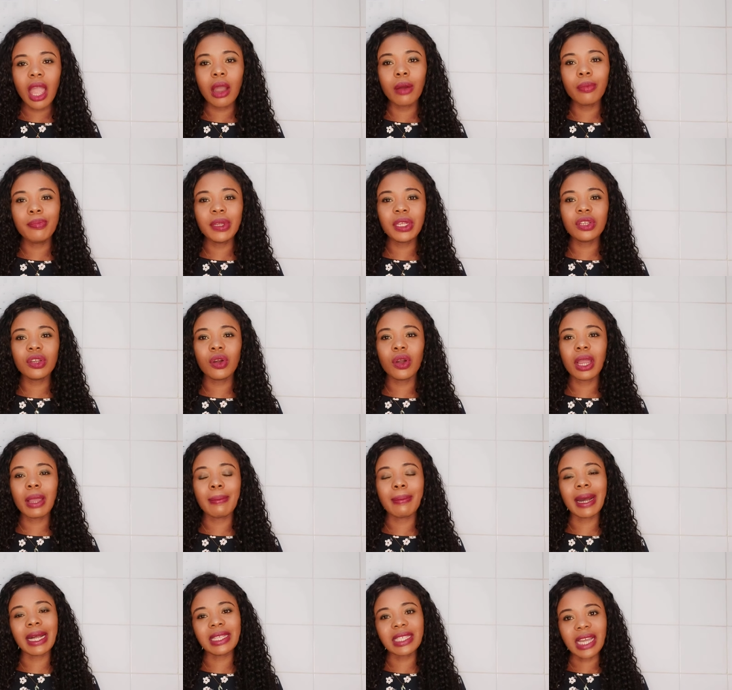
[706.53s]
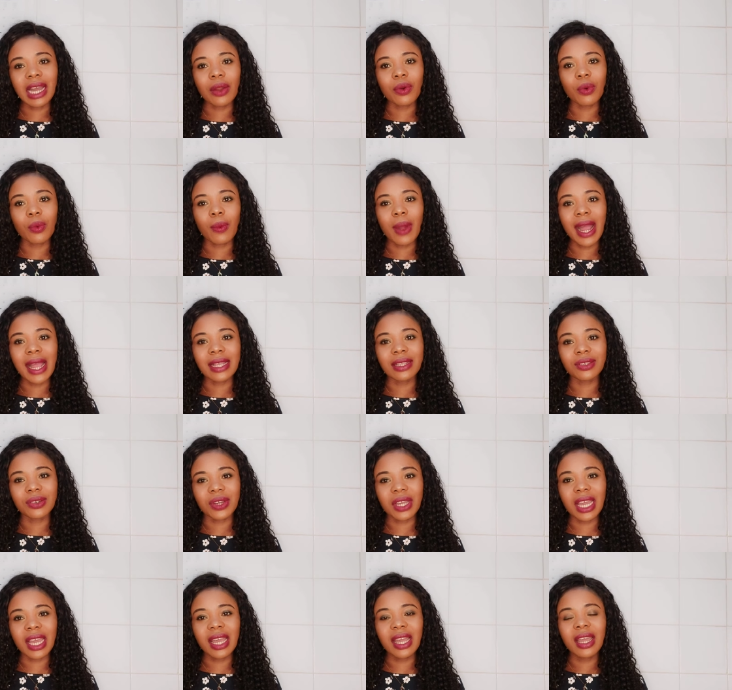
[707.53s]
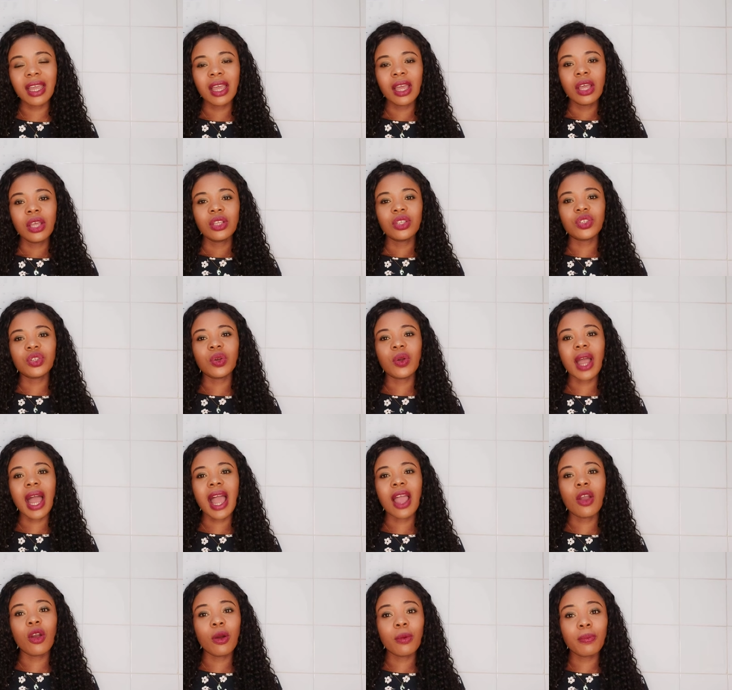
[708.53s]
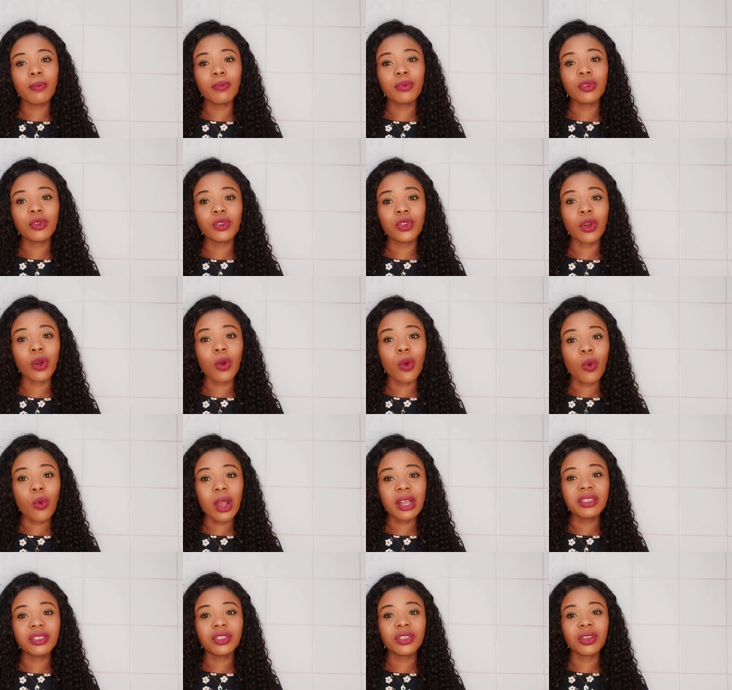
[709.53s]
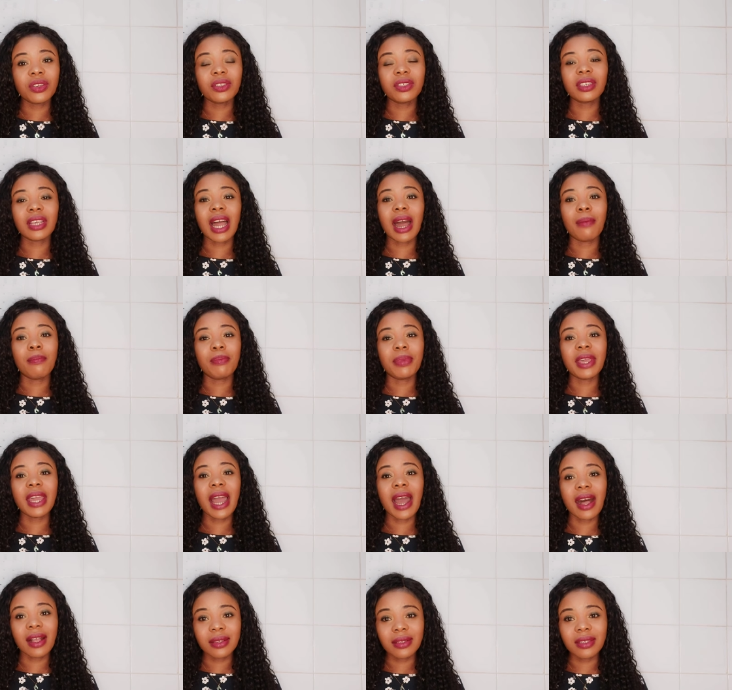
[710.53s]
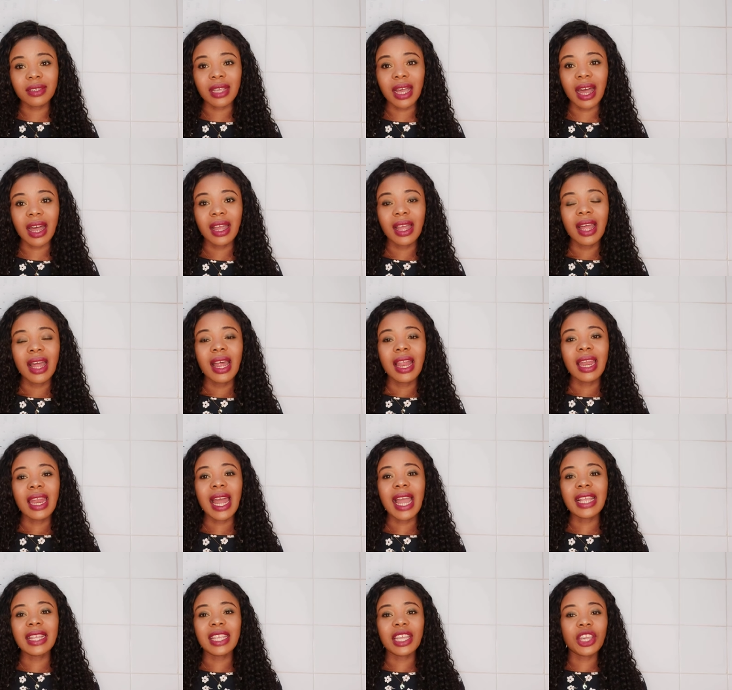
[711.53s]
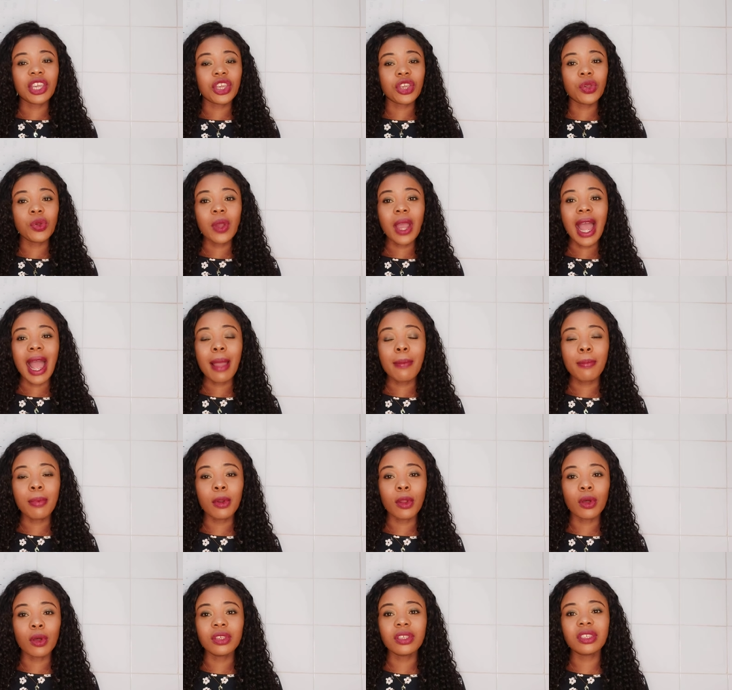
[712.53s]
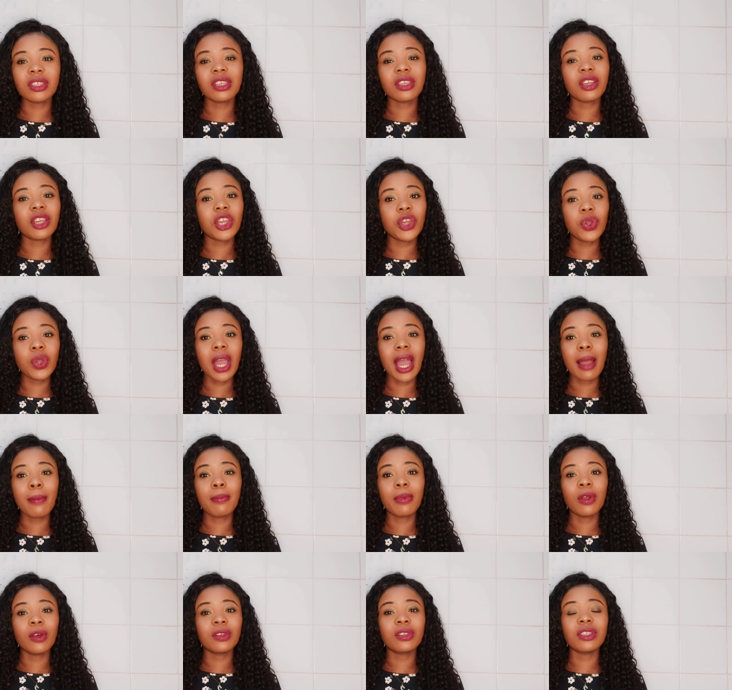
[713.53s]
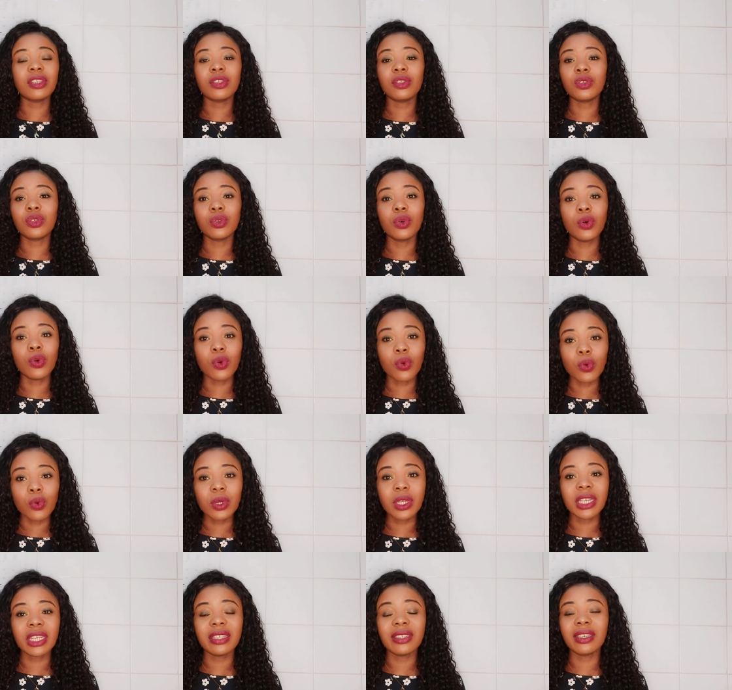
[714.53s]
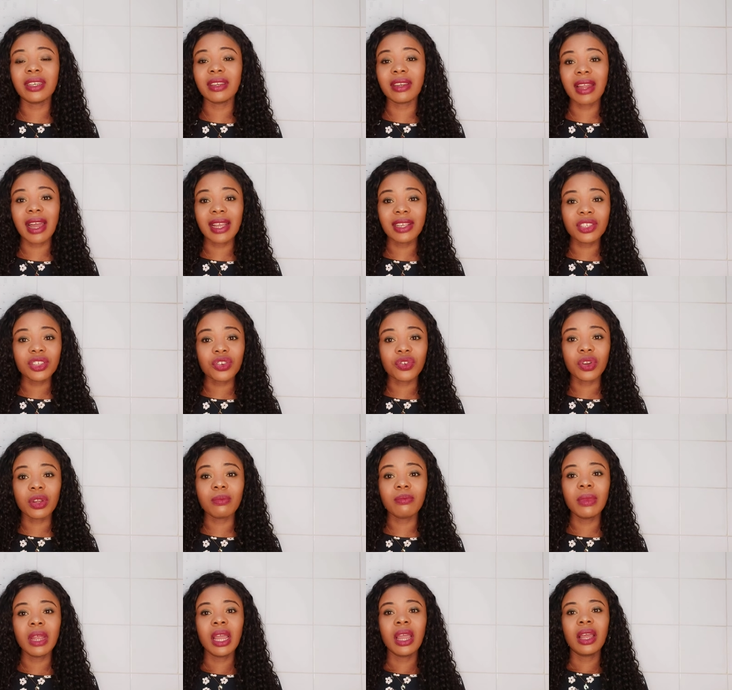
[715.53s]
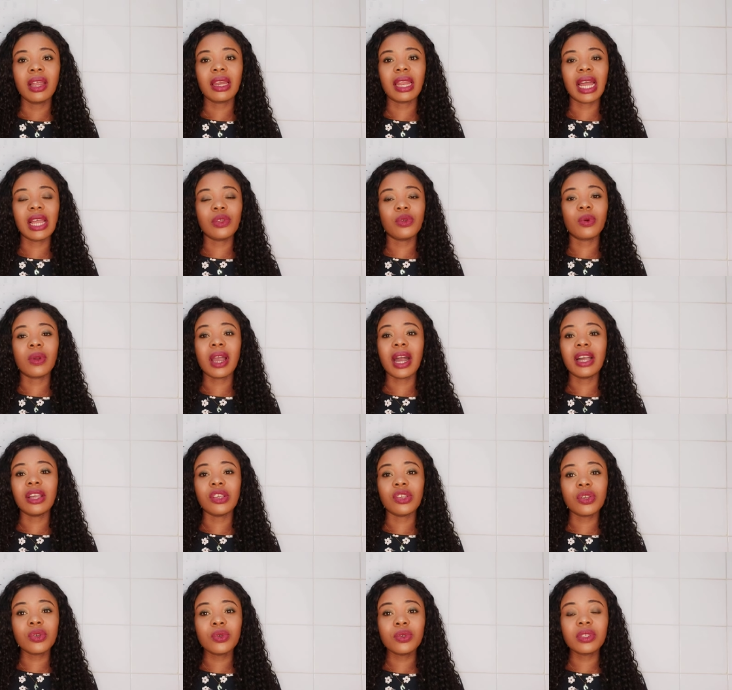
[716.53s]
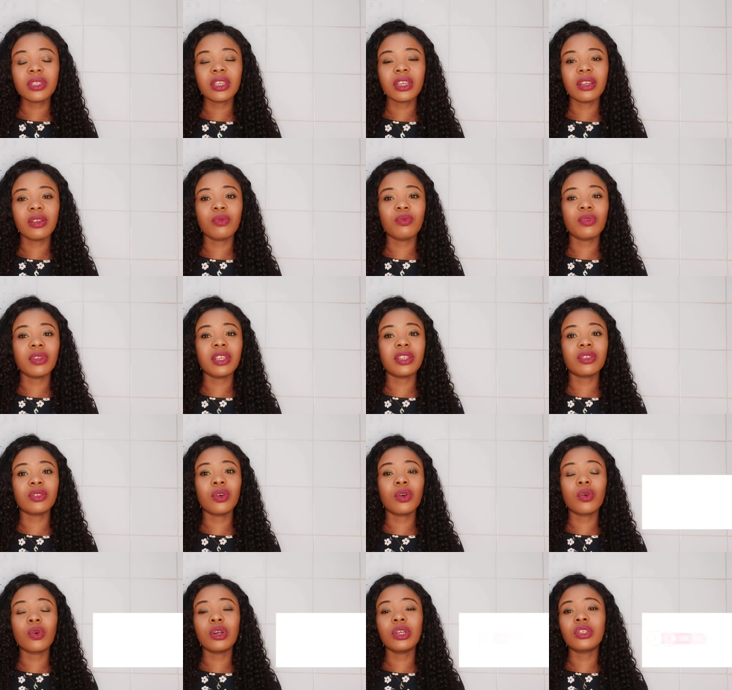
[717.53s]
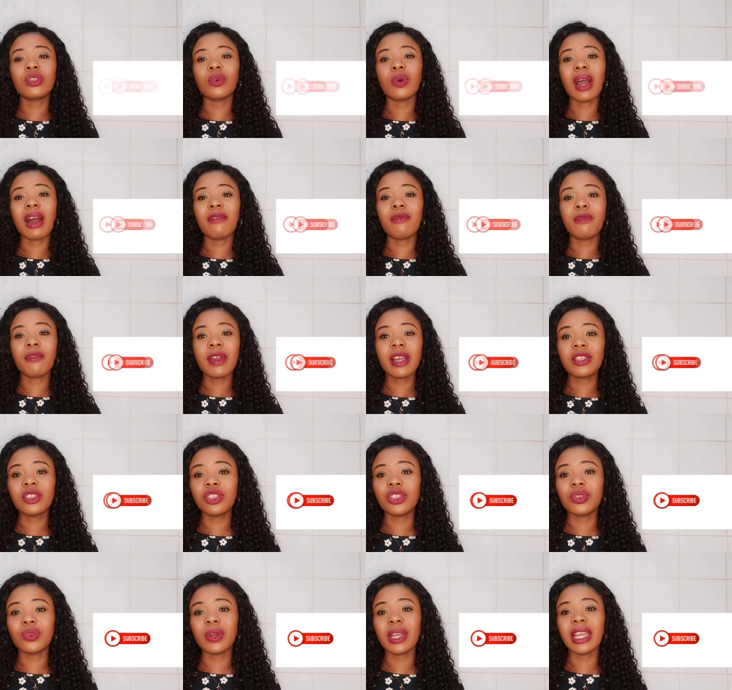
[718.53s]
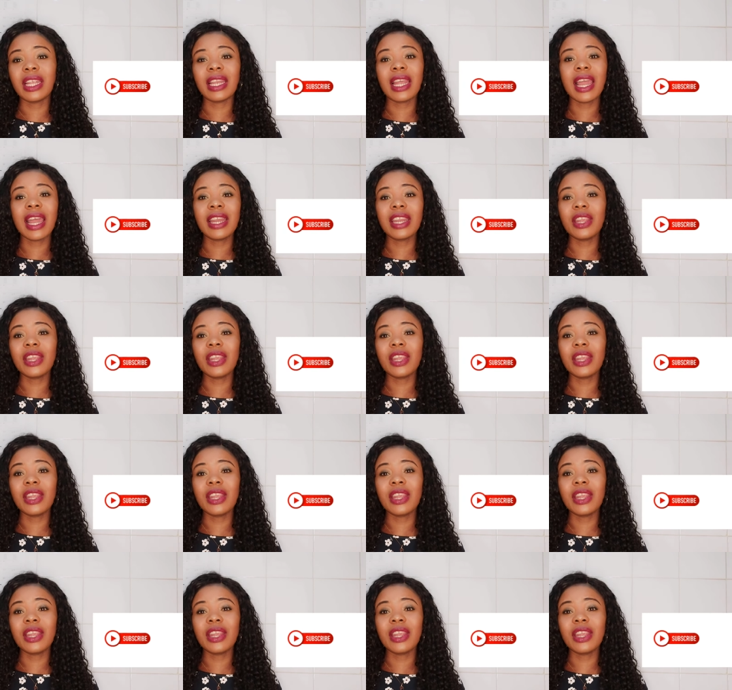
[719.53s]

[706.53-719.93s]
opinion about Caro White. Okay, so I hope your questions are being answered. Like the Q High Plus is so good. It's a nice cream that you can use. It's not going to affect you in